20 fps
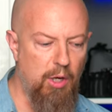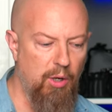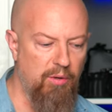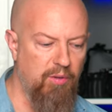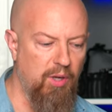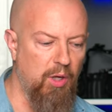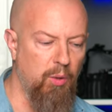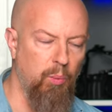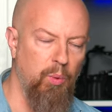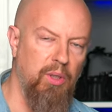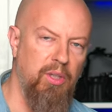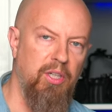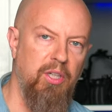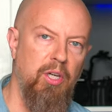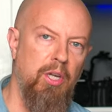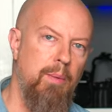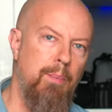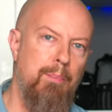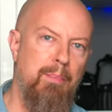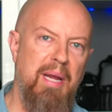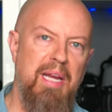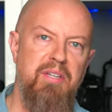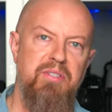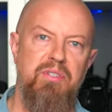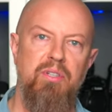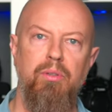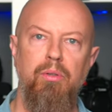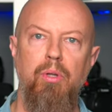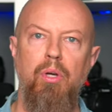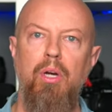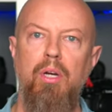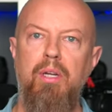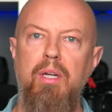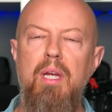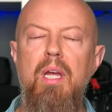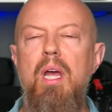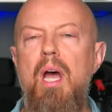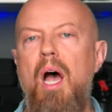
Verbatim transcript: there I've got a really good base look.